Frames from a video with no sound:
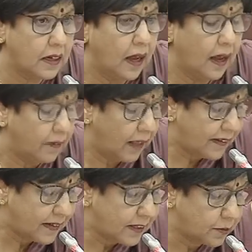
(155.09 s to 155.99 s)
but
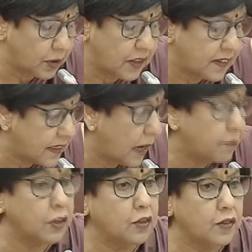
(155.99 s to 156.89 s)
the
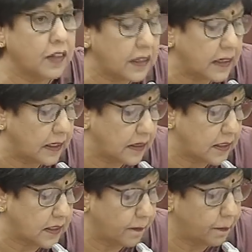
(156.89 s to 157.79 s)
assessment is adapted to
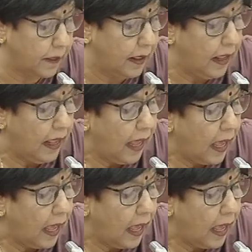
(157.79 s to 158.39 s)
their needs.